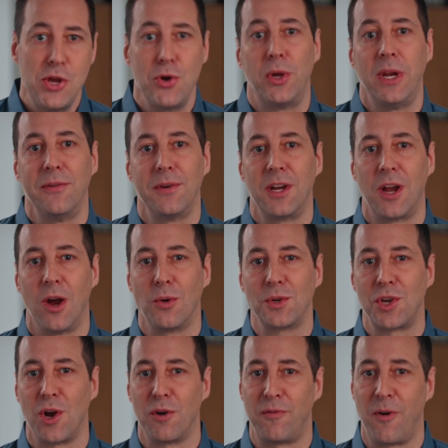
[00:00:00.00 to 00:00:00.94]
You could even go
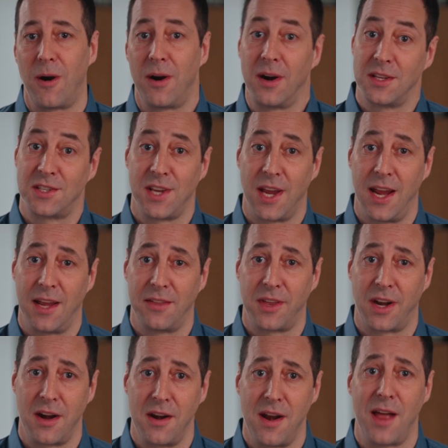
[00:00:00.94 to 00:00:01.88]
so far in saying
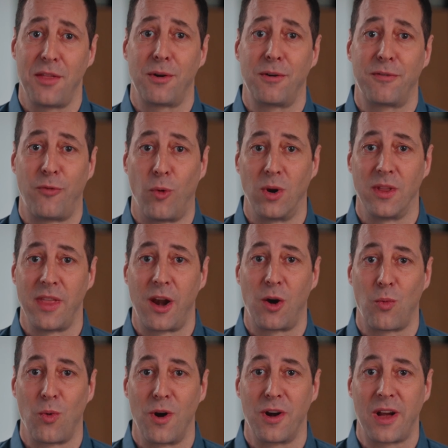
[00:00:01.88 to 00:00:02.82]
that another
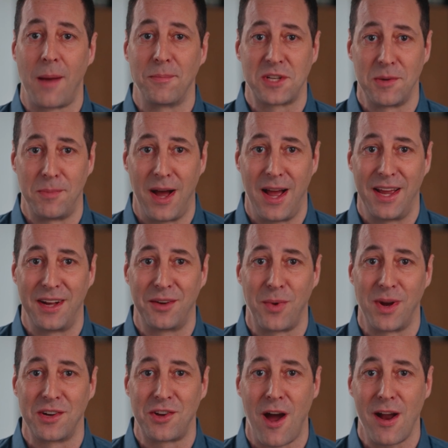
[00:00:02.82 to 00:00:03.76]
4-letter word comes to mind
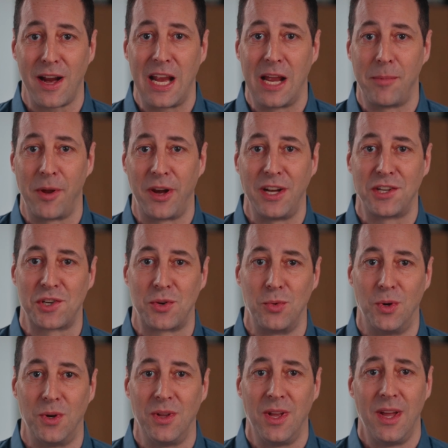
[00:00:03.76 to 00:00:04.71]
when talking about each
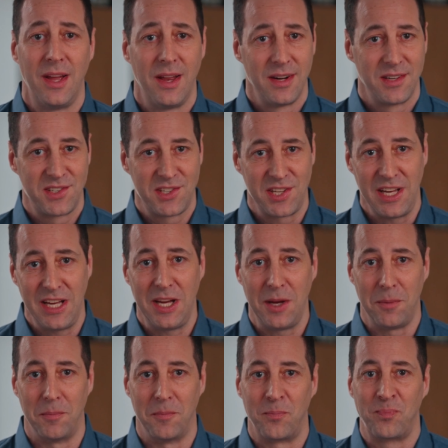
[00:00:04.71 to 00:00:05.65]
school: team.